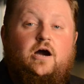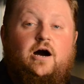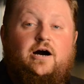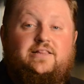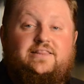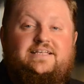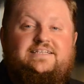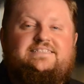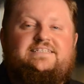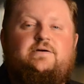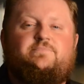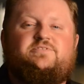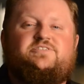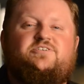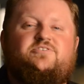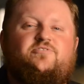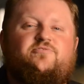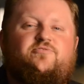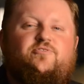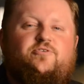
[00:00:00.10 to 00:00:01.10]
On this
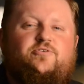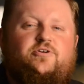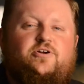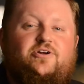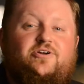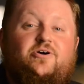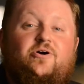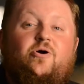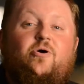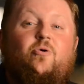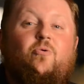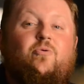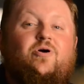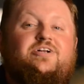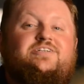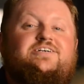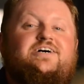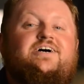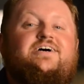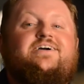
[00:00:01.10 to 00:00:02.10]
episode of Food Nerd,
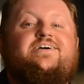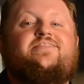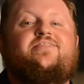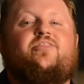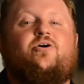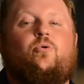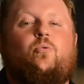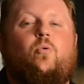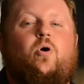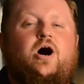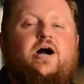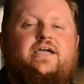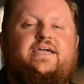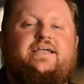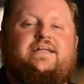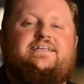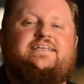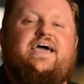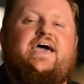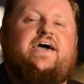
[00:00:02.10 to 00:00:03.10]
we're talking The
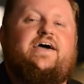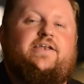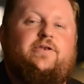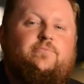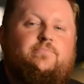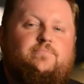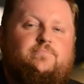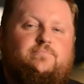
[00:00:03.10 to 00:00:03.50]
Walking Dead.